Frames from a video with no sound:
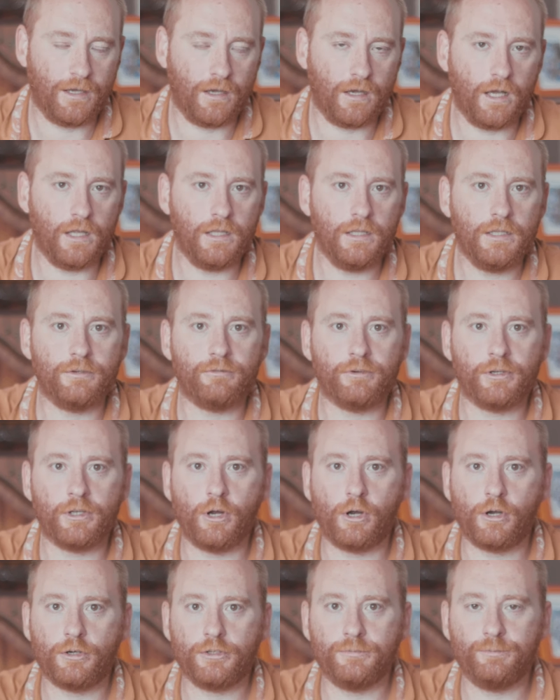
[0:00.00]
Highly
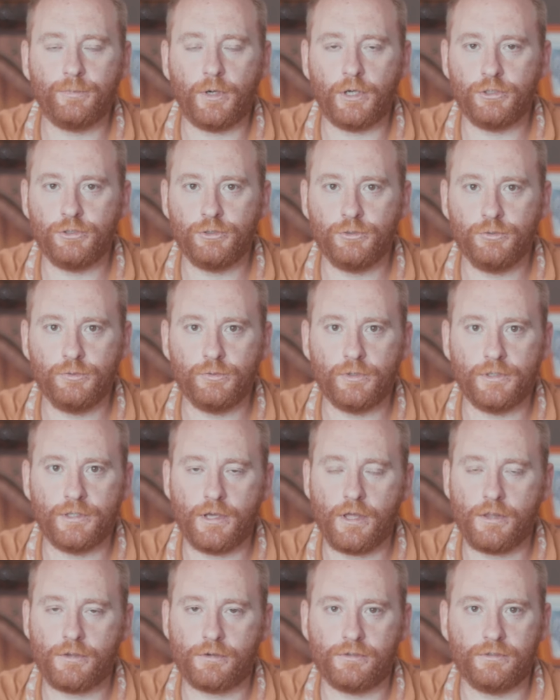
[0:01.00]
regarded by you
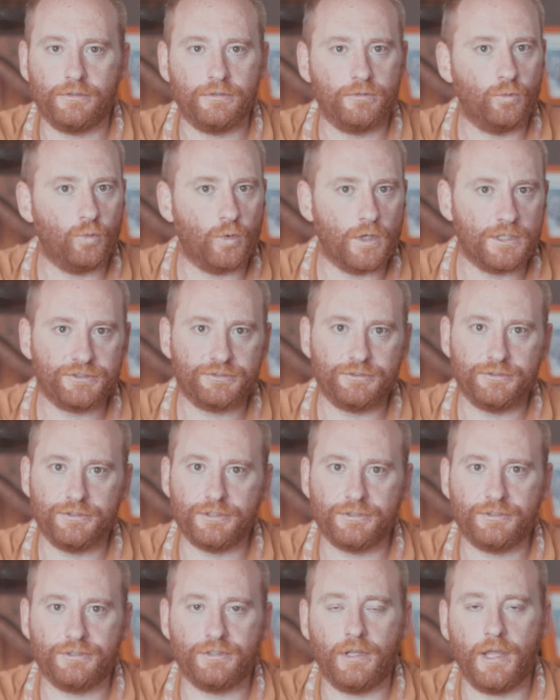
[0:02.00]
and other
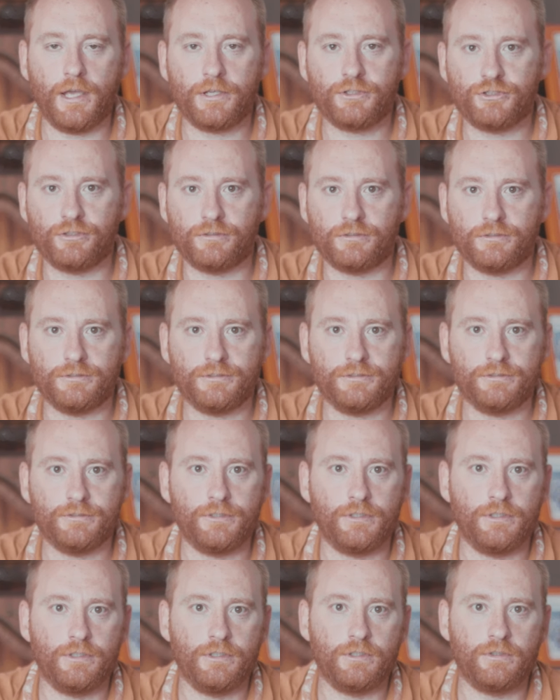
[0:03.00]
Western
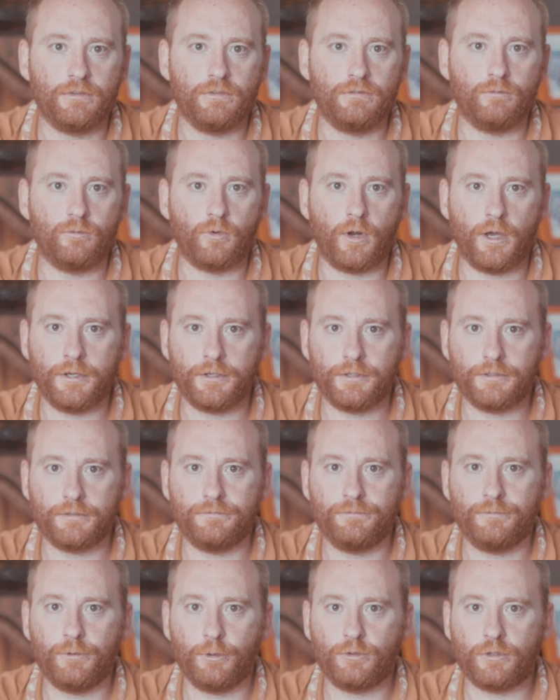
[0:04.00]
intellectuals,
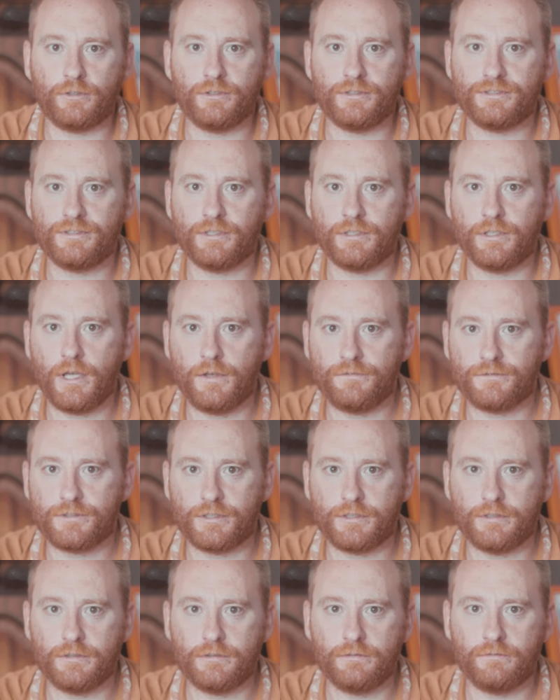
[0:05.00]
writer Fyodor
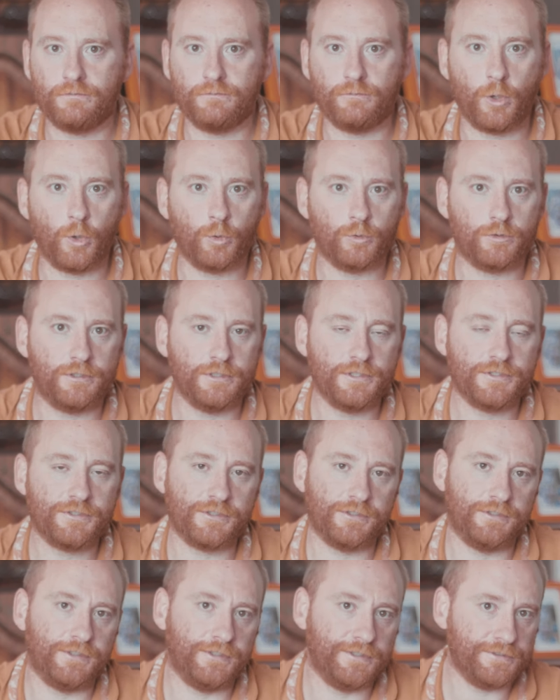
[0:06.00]
Dostoyevsky wrote
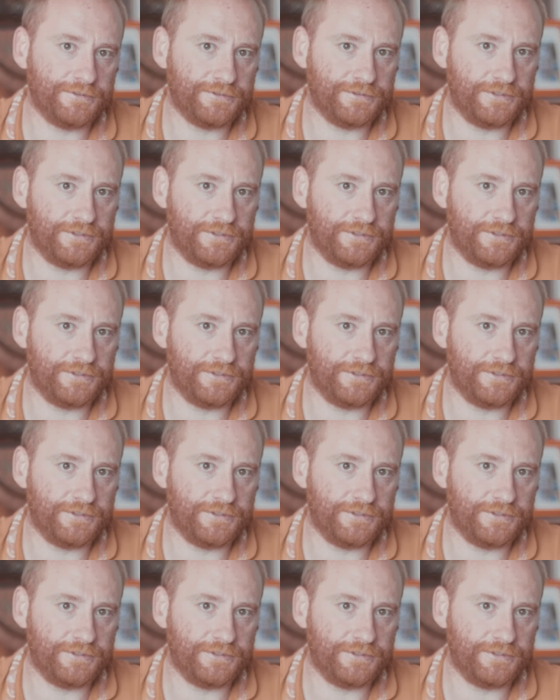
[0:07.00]
this in